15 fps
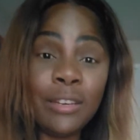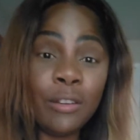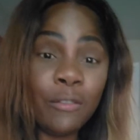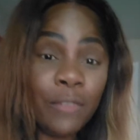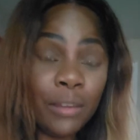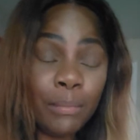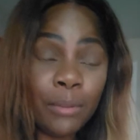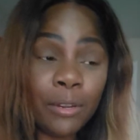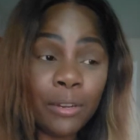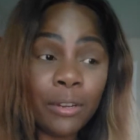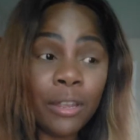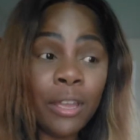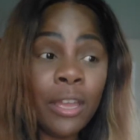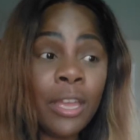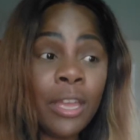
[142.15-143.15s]
November,
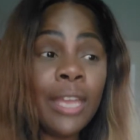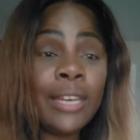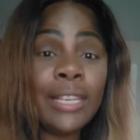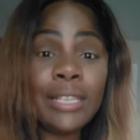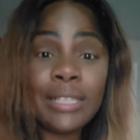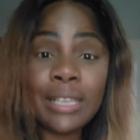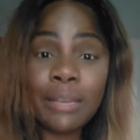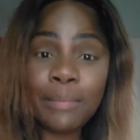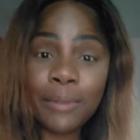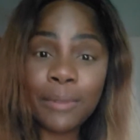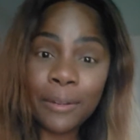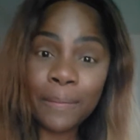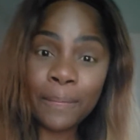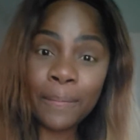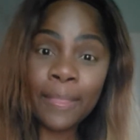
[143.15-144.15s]

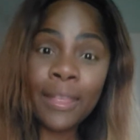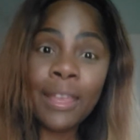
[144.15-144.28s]
December.